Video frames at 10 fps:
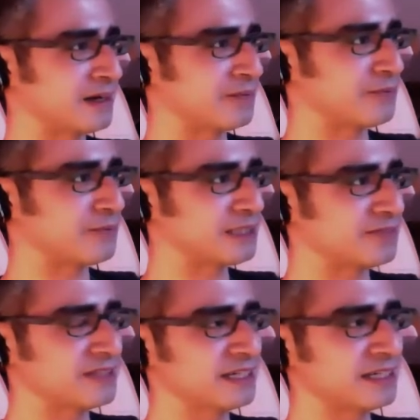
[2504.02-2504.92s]
we
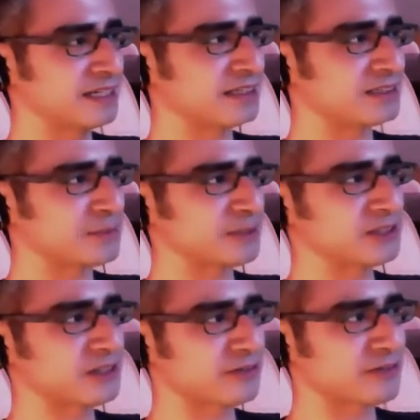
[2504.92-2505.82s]
definitely,
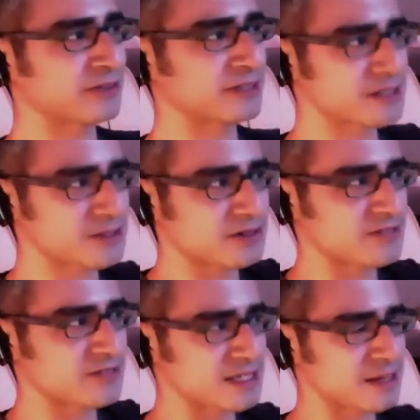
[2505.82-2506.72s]
especially through this sort
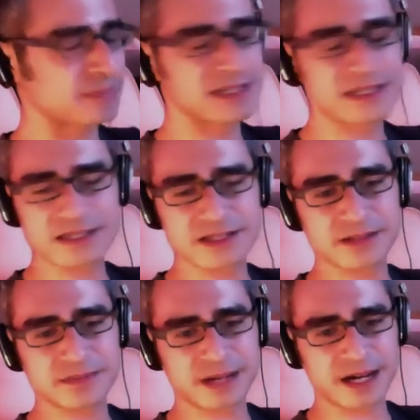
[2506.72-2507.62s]
of assembly
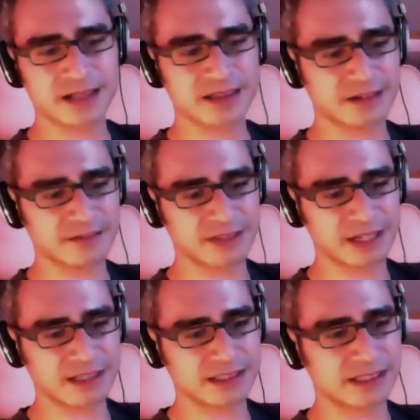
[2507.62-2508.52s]
system, I love
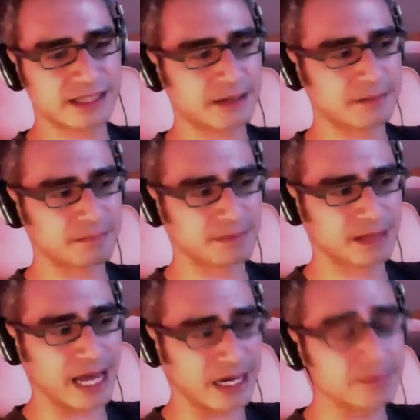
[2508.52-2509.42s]
the idea that
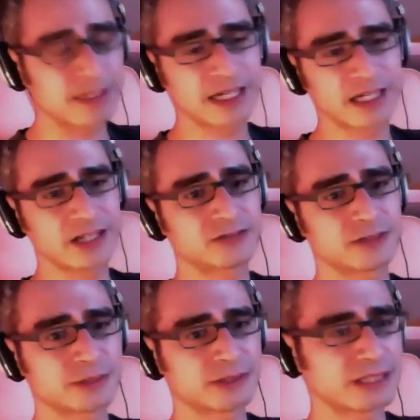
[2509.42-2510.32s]
anybody can
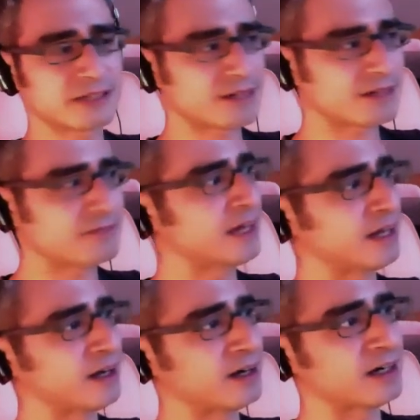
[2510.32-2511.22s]
contribute, even if
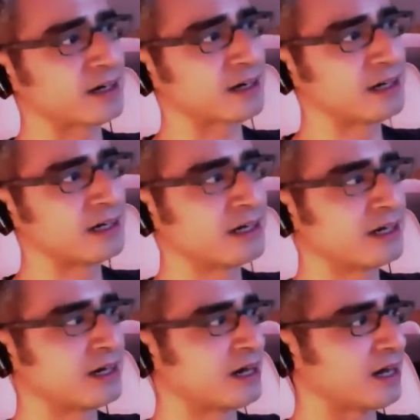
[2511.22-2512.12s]
they are
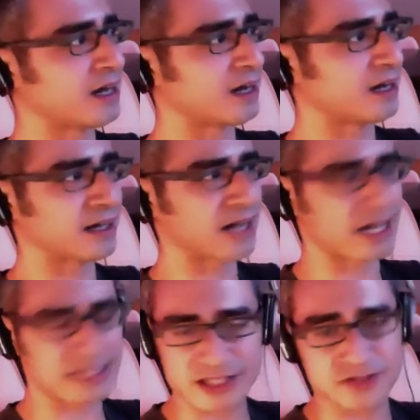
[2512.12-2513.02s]

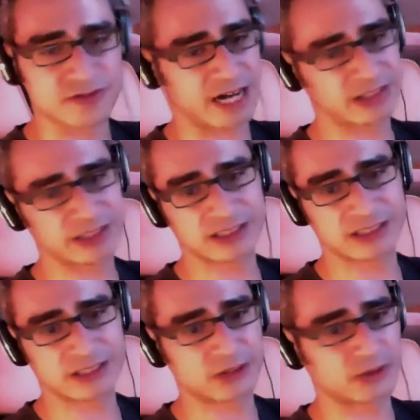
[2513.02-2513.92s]
content
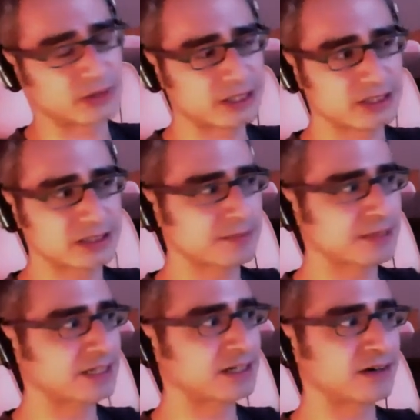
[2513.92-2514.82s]
strategist in New York or
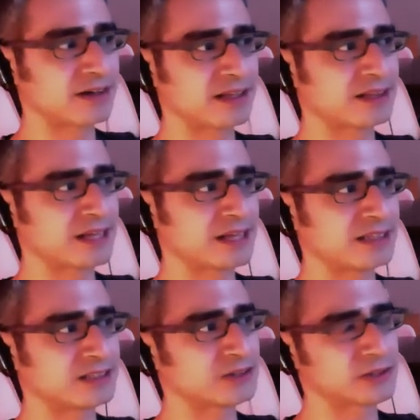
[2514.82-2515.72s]
something,
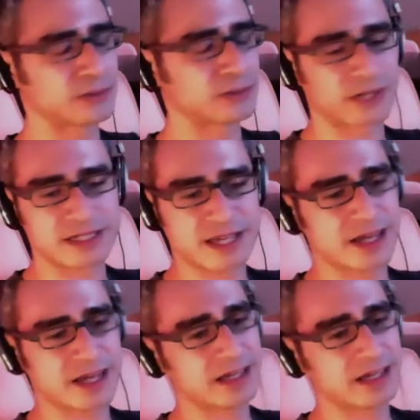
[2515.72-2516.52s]
and just sort of want to say,